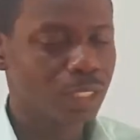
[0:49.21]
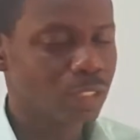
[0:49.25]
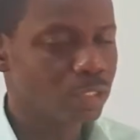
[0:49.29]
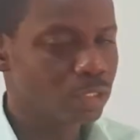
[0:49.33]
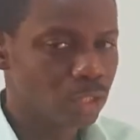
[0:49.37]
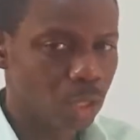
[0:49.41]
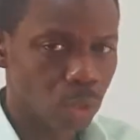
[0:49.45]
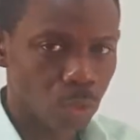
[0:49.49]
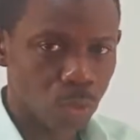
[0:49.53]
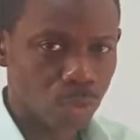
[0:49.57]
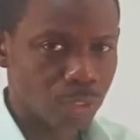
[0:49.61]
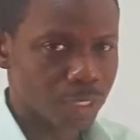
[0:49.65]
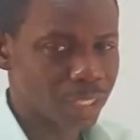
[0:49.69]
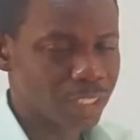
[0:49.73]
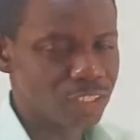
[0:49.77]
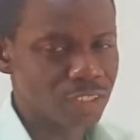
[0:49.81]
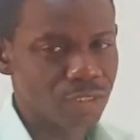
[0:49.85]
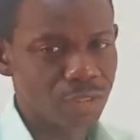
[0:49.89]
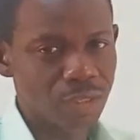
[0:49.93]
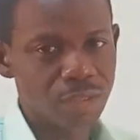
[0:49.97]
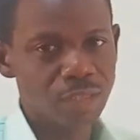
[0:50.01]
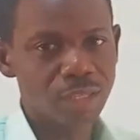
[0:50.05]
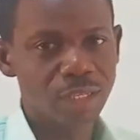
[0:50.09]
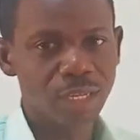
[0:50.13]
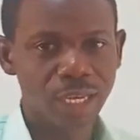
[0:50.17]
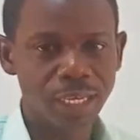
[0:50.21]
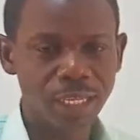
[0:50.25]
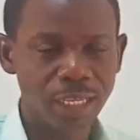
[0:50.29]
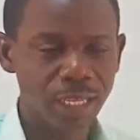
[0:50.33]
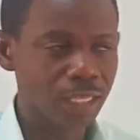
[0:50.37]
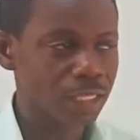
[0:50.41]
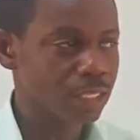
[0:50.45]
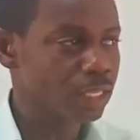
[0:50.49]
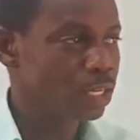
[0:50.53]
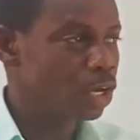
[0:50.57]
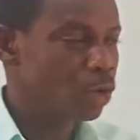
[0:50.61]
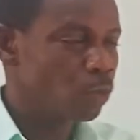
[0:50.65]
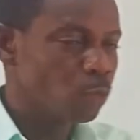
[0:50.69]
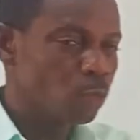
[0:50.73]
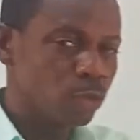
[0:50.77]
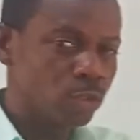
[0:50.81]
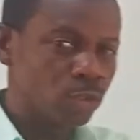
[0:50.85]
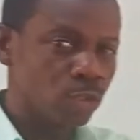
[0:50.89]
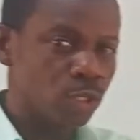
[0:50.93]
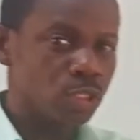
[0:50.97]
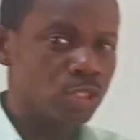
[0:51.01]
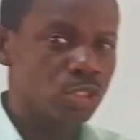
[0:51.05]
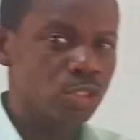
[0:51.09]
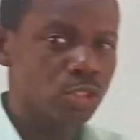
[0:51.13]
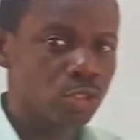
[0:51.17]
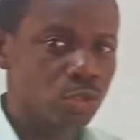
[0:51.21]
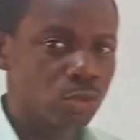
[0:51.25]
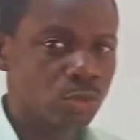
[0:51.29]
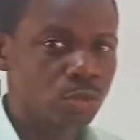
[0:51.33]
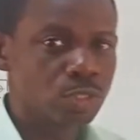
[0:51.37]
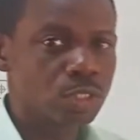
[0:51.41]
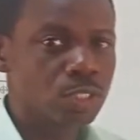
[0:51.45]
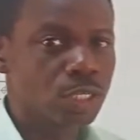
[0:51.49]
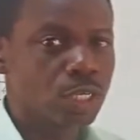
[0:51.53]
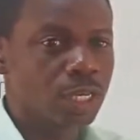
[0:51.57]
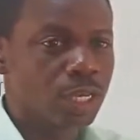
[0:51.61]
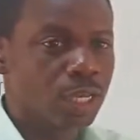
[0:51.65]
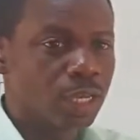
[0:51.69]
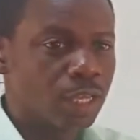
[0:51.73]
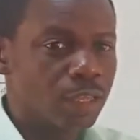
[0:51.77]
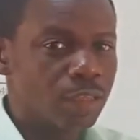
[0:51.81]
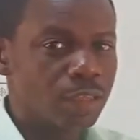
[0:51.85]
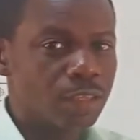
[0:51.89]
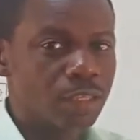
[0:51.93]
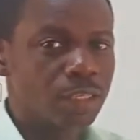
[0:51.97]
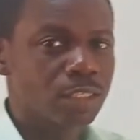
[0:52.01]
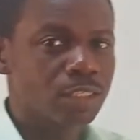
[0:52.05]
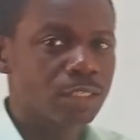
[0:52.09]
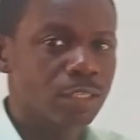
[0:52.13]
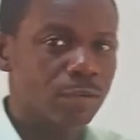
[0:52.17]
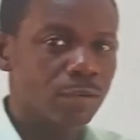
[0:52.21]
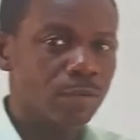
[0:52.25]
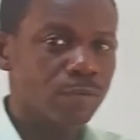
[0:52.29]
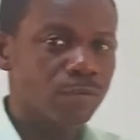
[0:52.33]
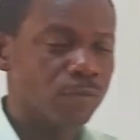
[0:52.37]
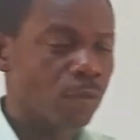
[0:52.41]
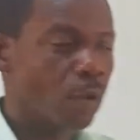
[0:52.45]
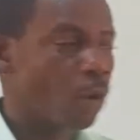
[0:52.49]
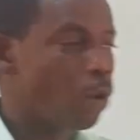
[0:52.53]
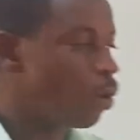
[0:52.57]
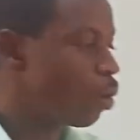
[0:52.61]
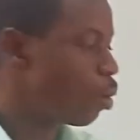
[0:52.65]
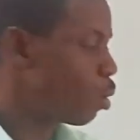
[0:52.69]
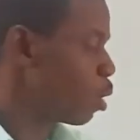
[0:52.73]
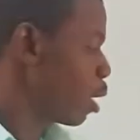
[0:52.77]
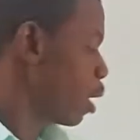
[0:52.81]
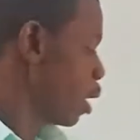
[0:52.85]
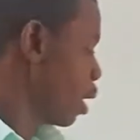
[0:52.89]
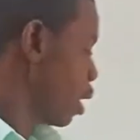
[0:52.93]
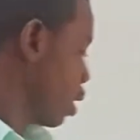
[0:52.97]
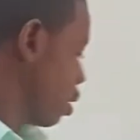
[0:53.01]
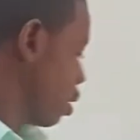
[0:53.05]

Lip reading: No, there is nothing like that. We just use these 4